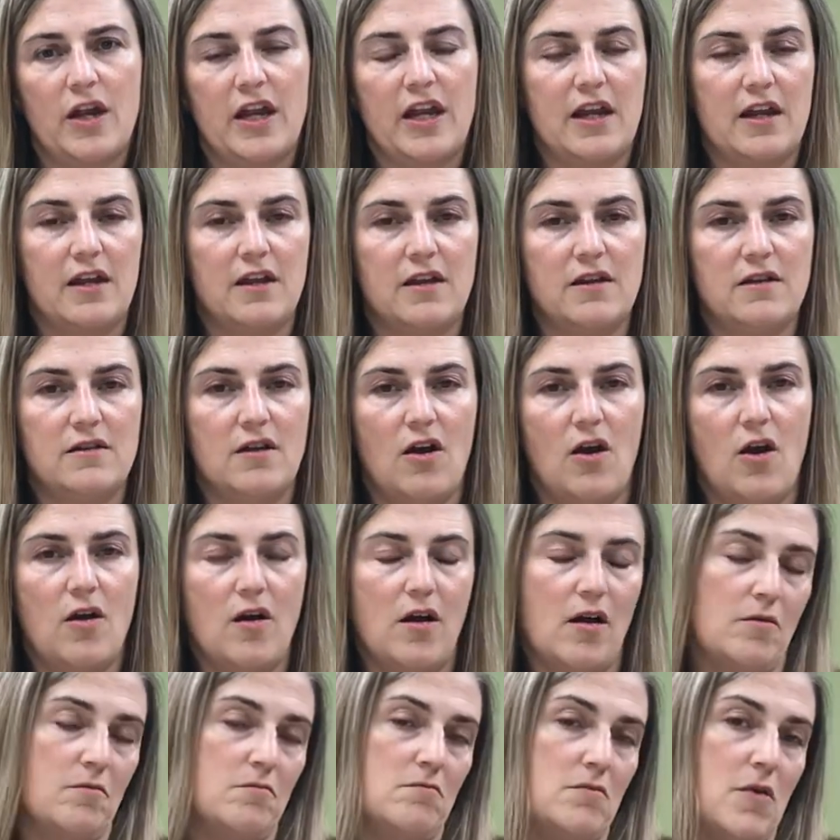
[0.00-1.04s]
in
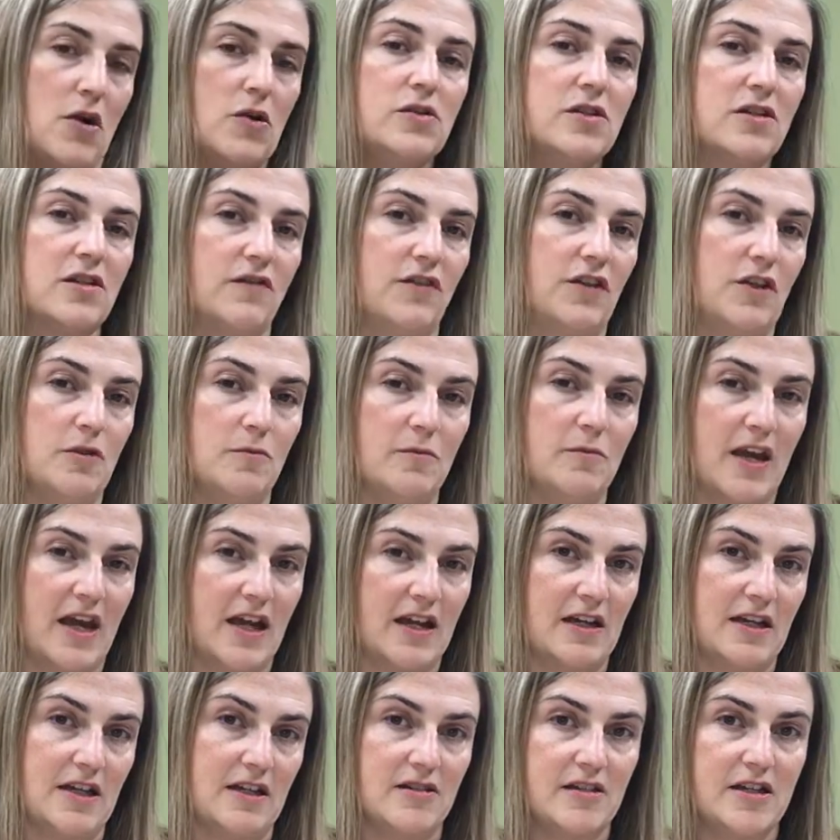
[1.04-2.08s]
most of
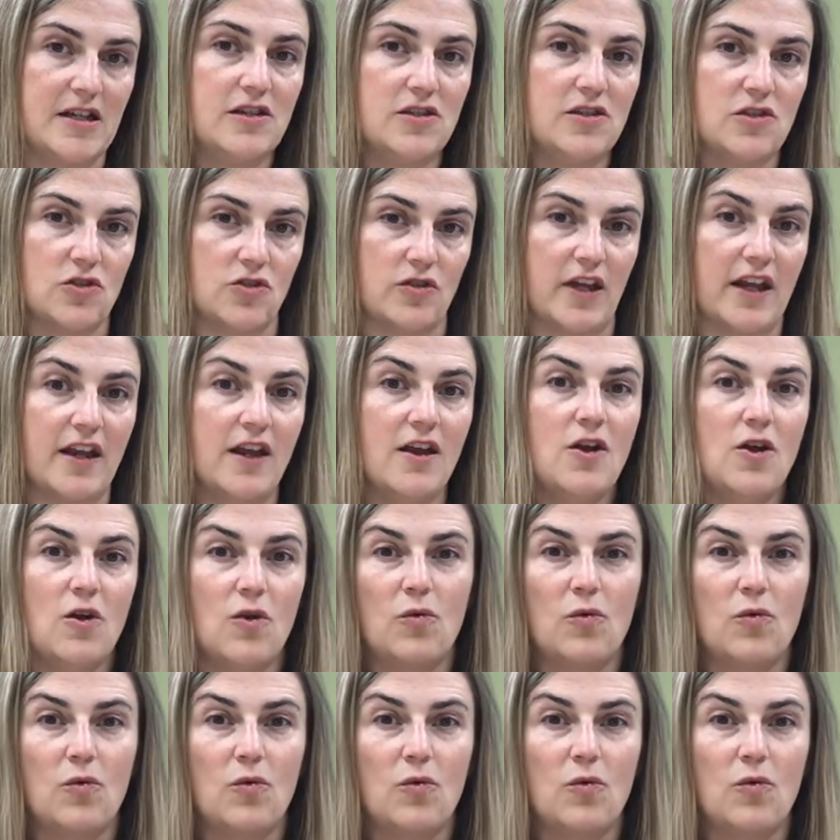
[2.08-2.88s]
humanity's history